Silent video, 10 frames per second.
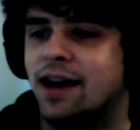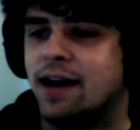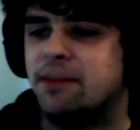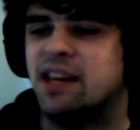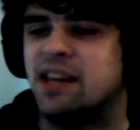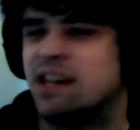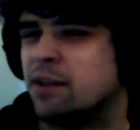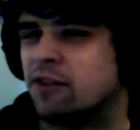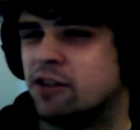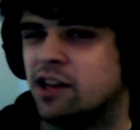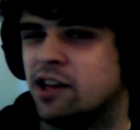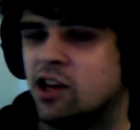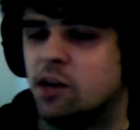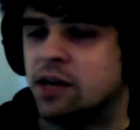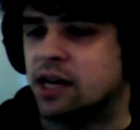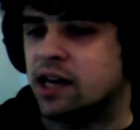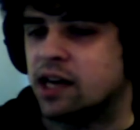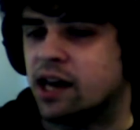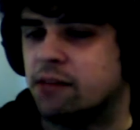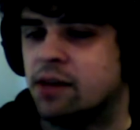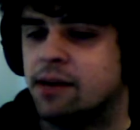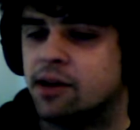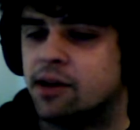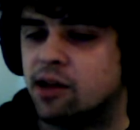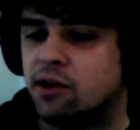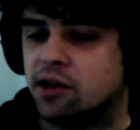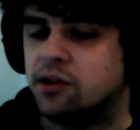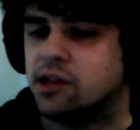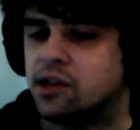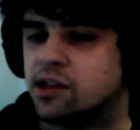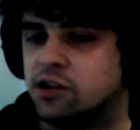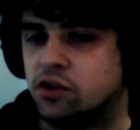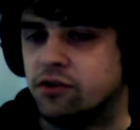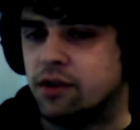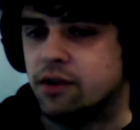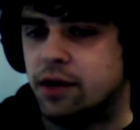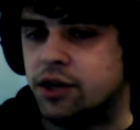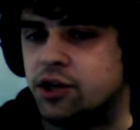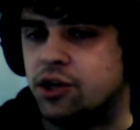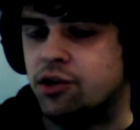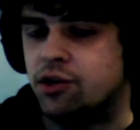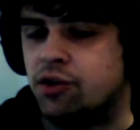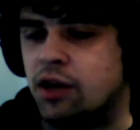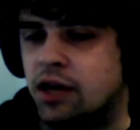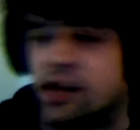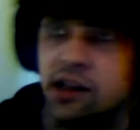I'm being a little bit greedy and hoping I can get him, because otherwise I don't think this is going to do very much. And I think